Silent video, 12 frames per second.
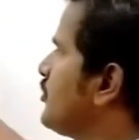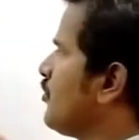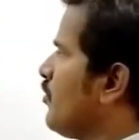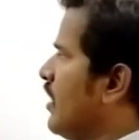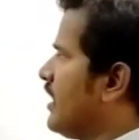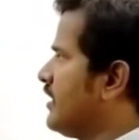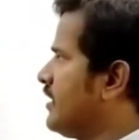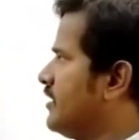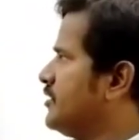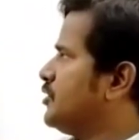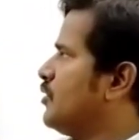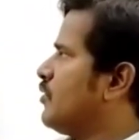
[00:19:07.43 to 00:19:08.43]
to
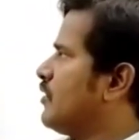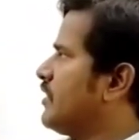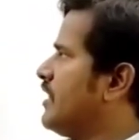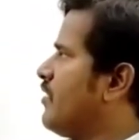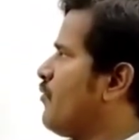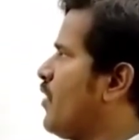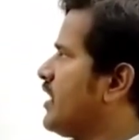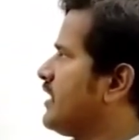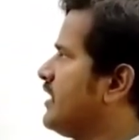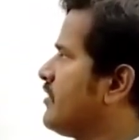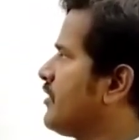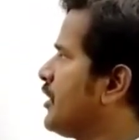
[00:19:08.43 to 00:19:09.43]
200 joule. Then
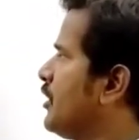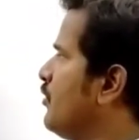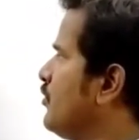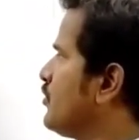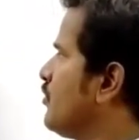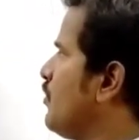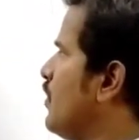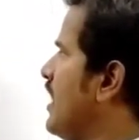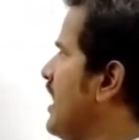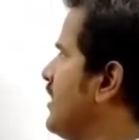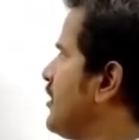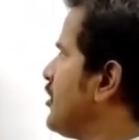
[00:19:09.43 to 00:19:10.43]
what is
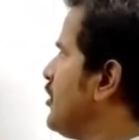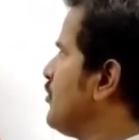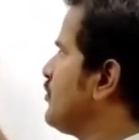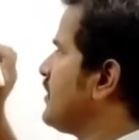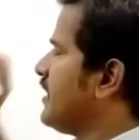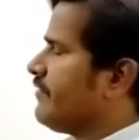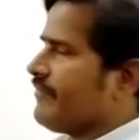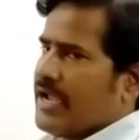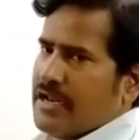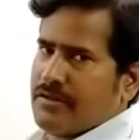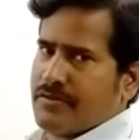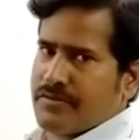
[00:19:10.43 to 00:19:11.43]
Q2 and Q3 value?